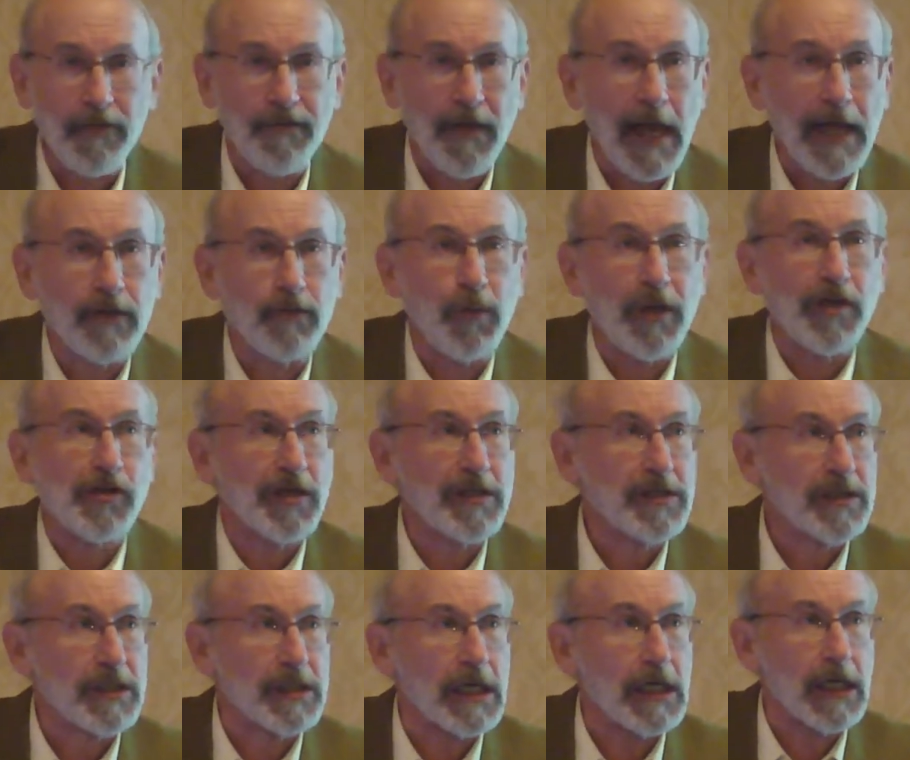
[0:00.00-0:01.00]
fact, we
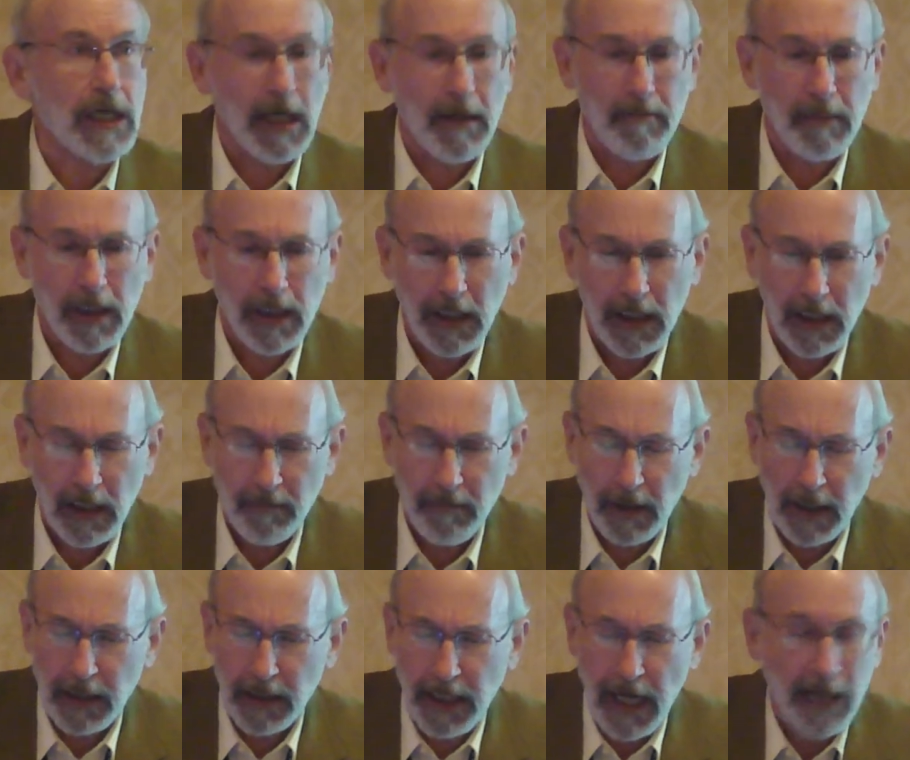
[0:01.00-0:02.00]
just
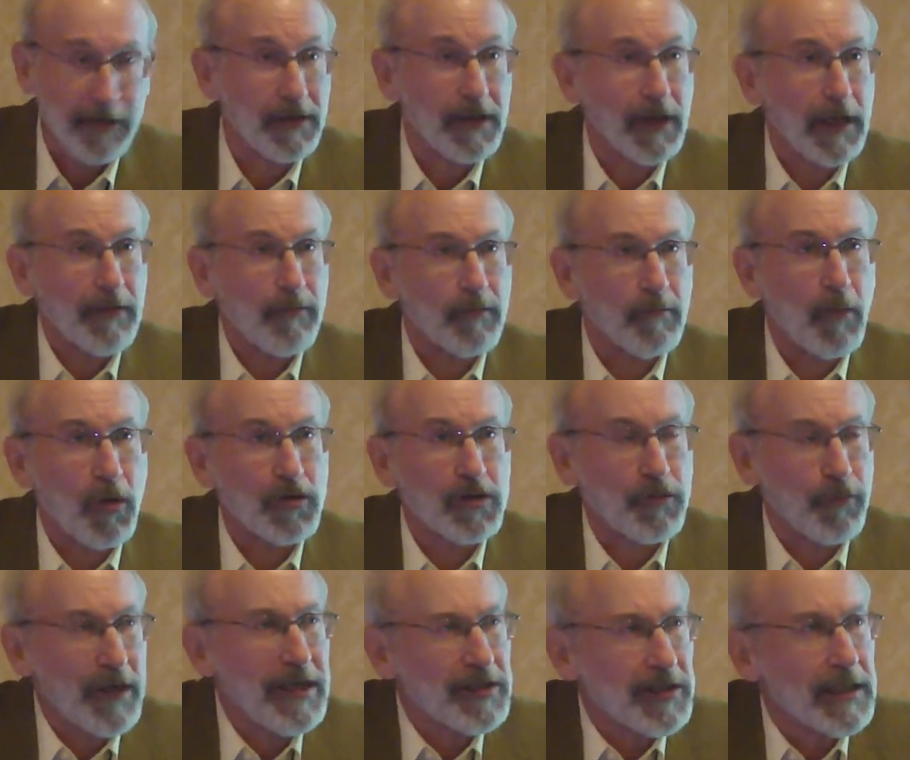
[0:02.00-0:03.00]
got the
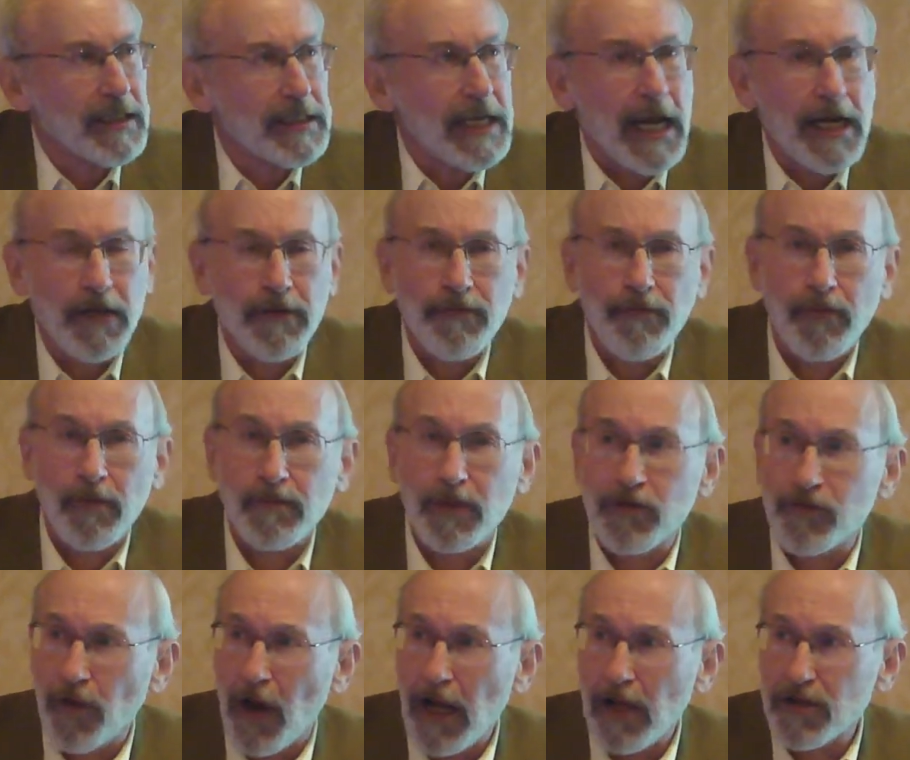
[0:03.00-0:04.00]
most recent data from the
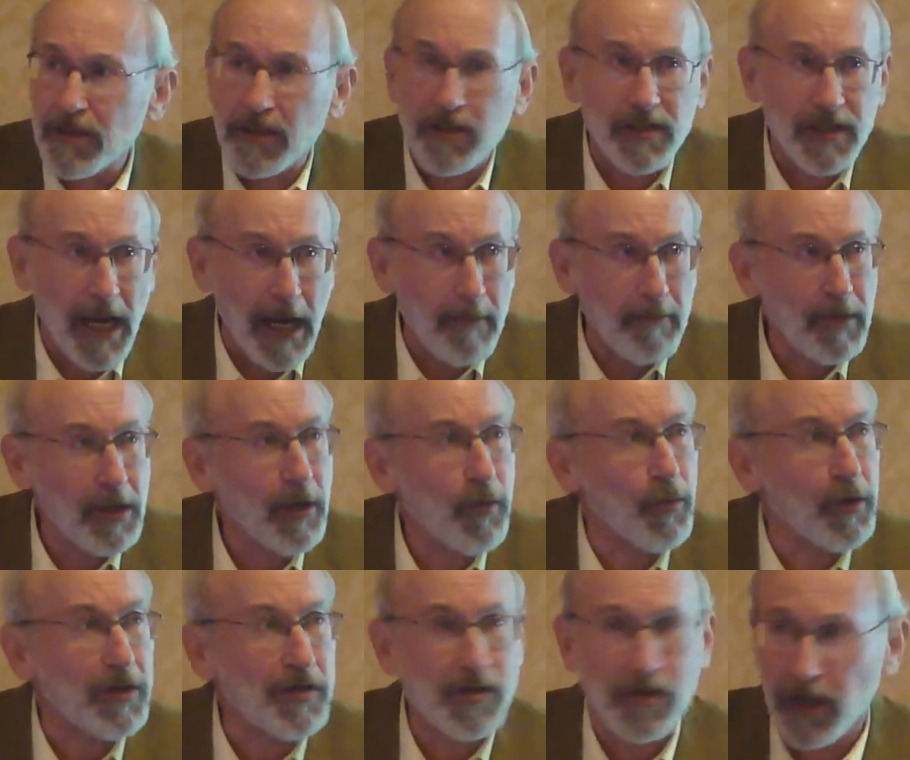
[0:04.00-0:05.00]
trials in Zambia,
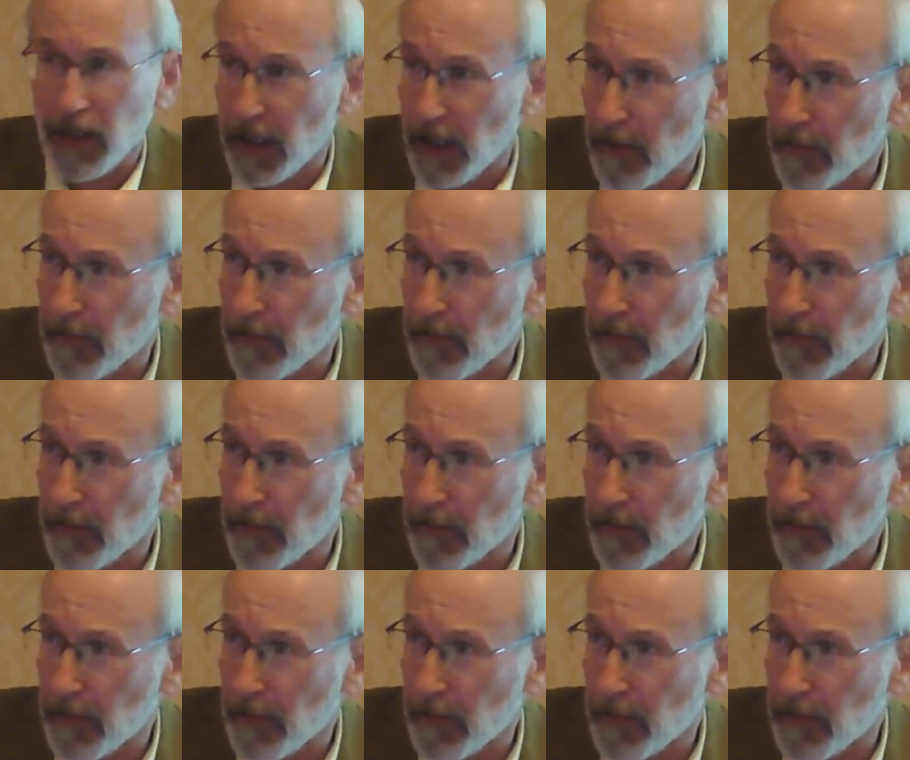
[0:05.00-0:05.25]
which